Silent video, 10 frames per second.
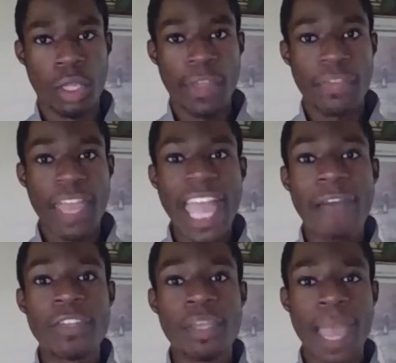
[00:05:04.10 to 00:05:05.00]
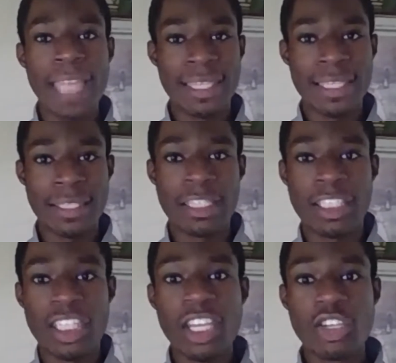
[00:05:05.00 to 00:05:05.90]
They have to make these
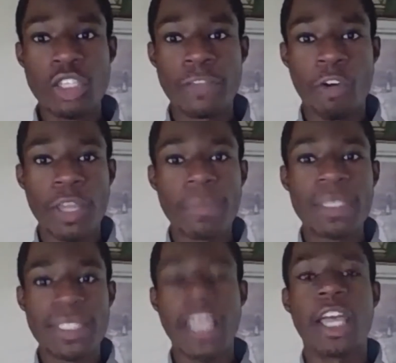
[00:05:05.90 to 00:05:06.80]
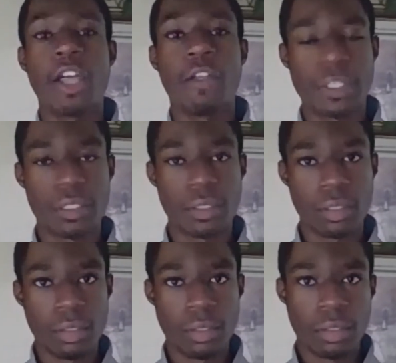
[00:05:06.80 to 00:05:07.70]
decisions for themselves,
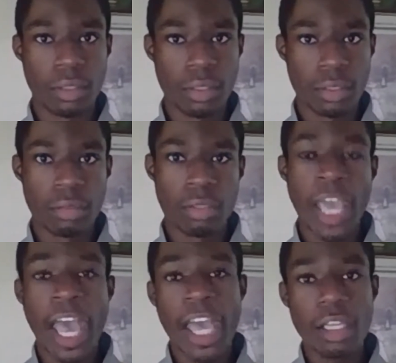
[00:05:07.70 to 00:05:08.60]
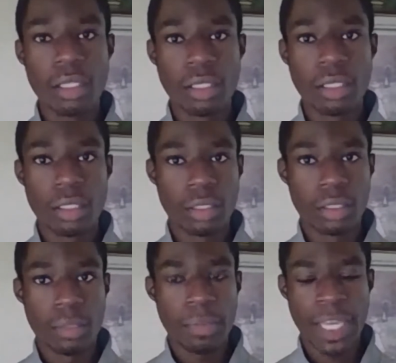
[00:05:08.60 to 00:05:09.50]
okay?
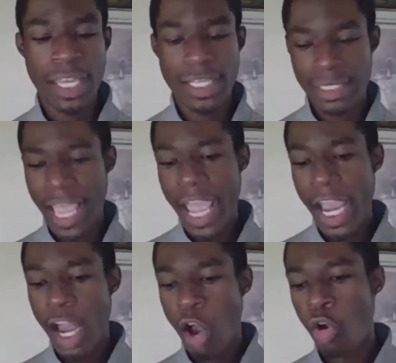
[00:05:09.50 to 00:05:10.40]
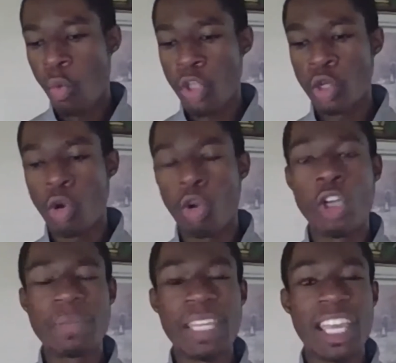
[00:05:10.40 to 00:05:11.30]
Because they are the ones who are going
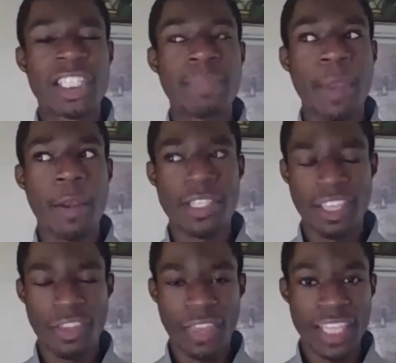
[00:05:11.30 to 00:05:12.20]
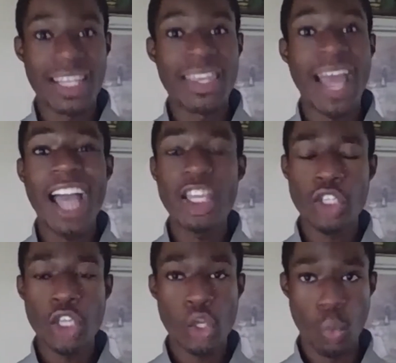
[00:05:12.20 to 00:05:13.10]
to be experiencing this, not
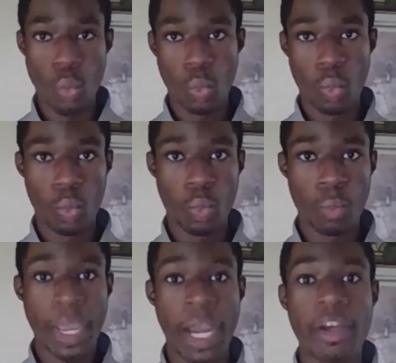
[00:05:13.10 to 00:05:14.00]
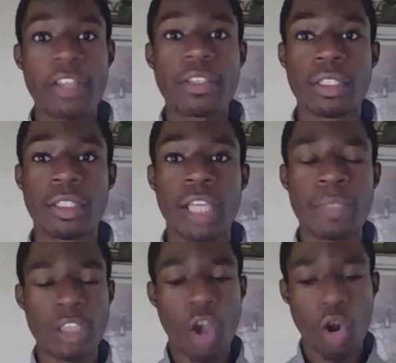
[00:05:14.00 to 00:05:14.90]
you. Parents, I'm
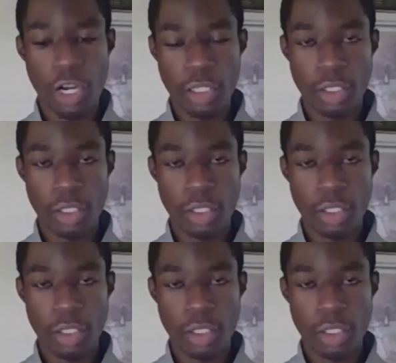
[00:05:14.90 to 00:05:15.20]
sorry.